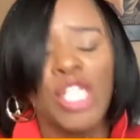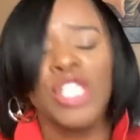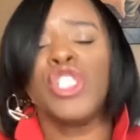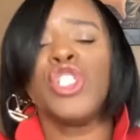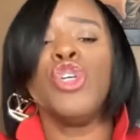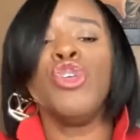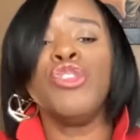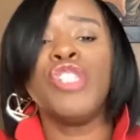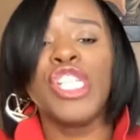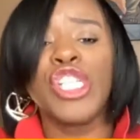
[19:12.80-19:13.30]

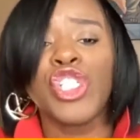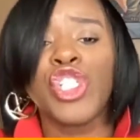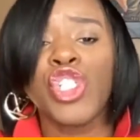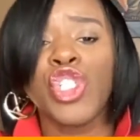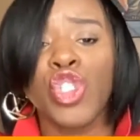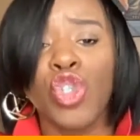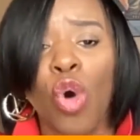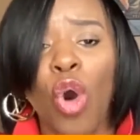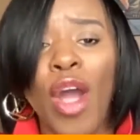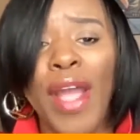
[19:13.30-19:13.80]
to
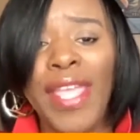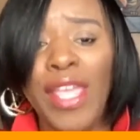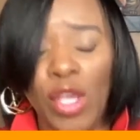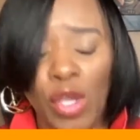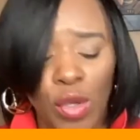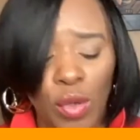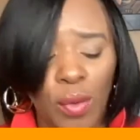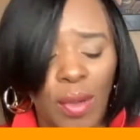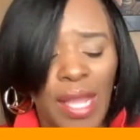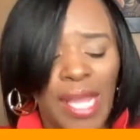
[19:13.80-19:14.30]
destroy
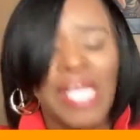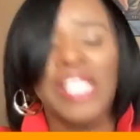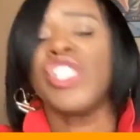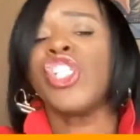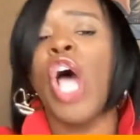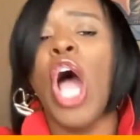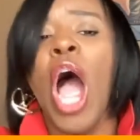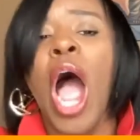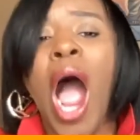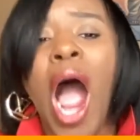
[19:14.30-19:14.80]
you,
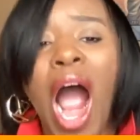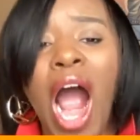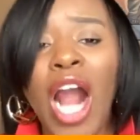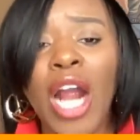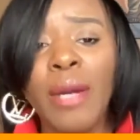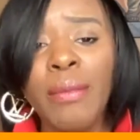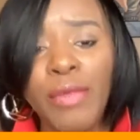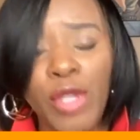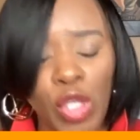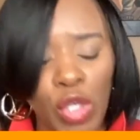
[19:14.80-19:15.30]
to
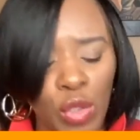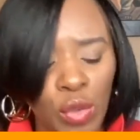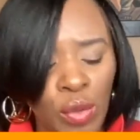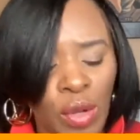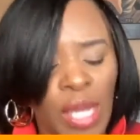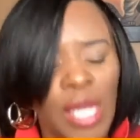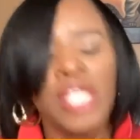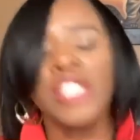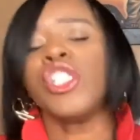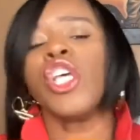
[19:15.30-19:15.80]
harm you,
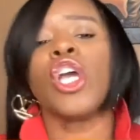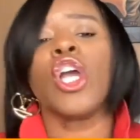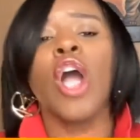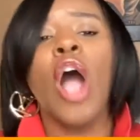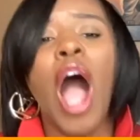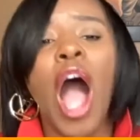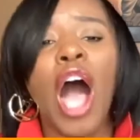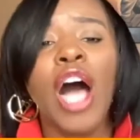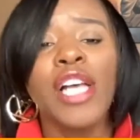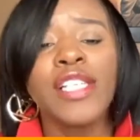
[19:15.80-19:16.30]
to
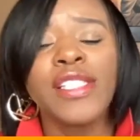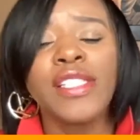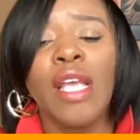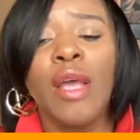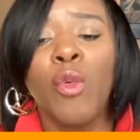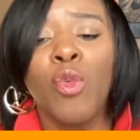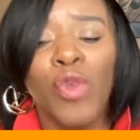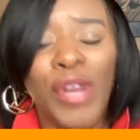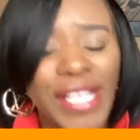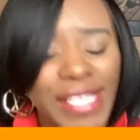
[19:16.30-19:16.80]
cause
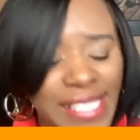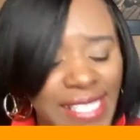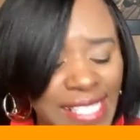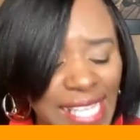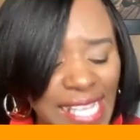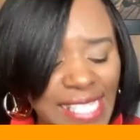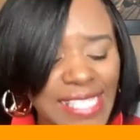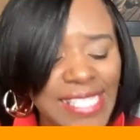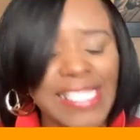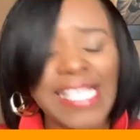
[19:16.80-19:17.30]

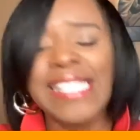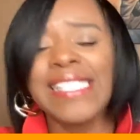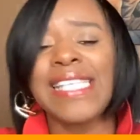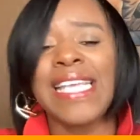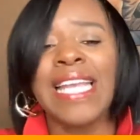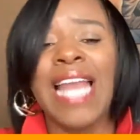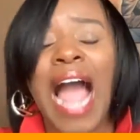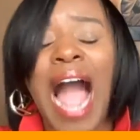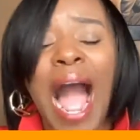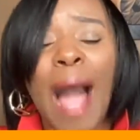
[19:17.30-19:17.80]
resistance
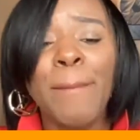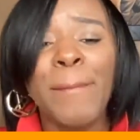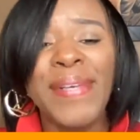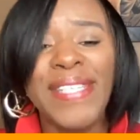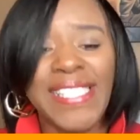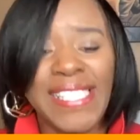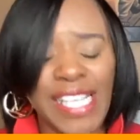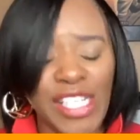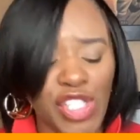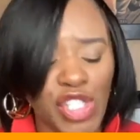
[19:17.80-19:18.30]
and
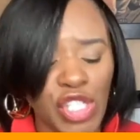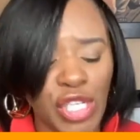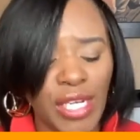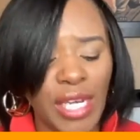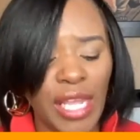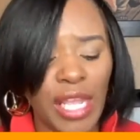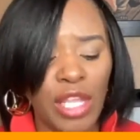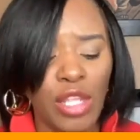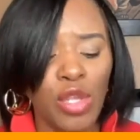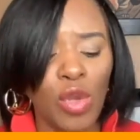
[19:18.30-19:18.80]
opposition
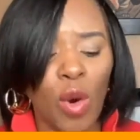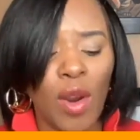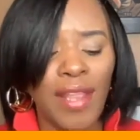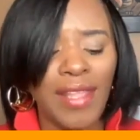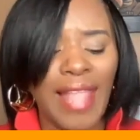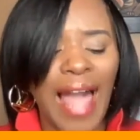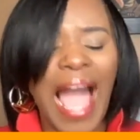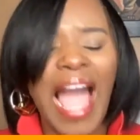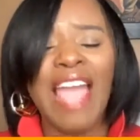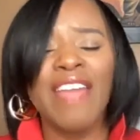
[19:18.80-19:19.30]
in your
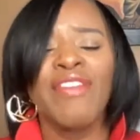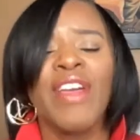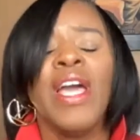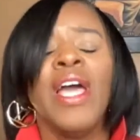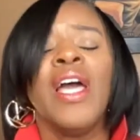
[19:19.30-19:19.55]
life,